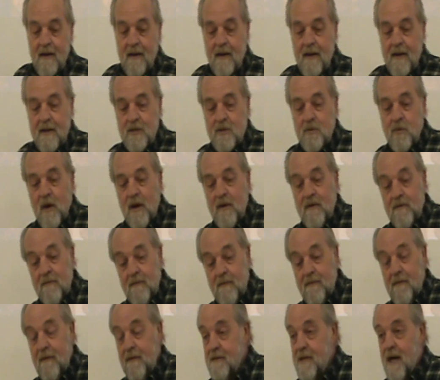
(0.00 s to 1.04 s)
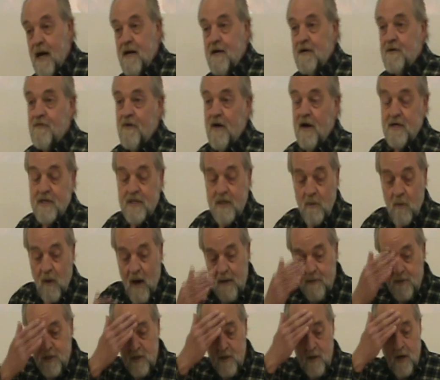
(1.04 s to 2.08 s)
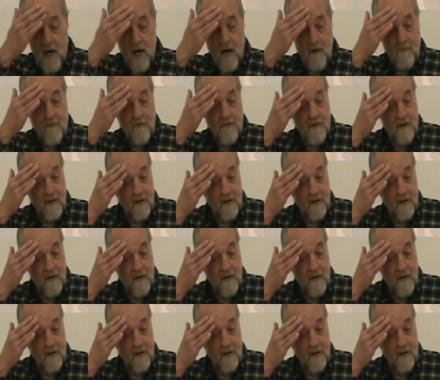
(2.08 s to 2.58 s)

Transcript: Sweat is on his face, he wipes it off.